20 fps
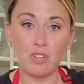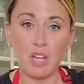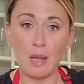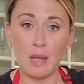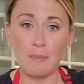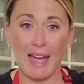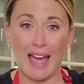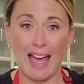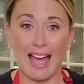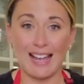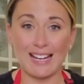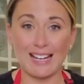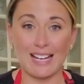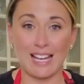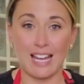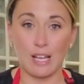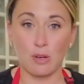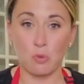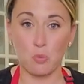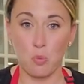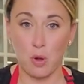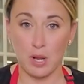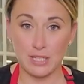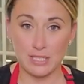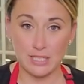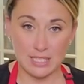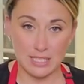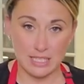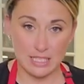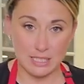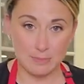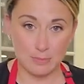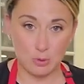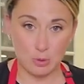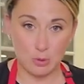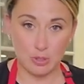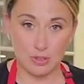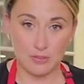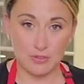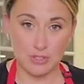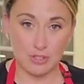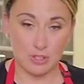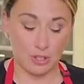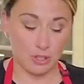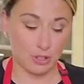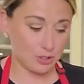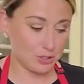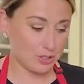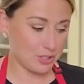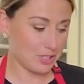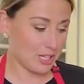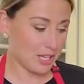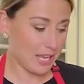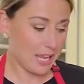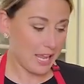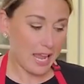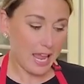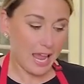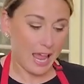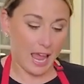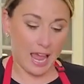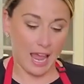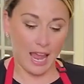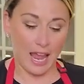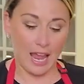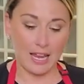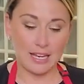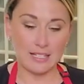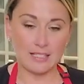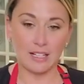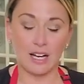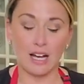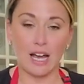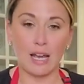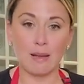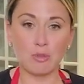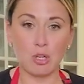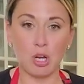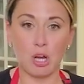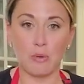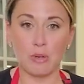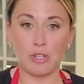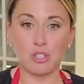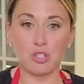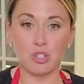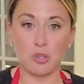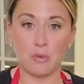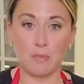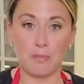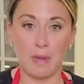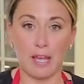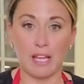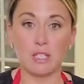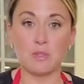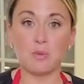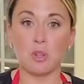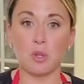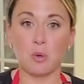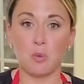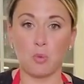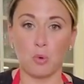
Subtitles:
I'm adding in 1 teaspoon of salt. And I'm going to mix with a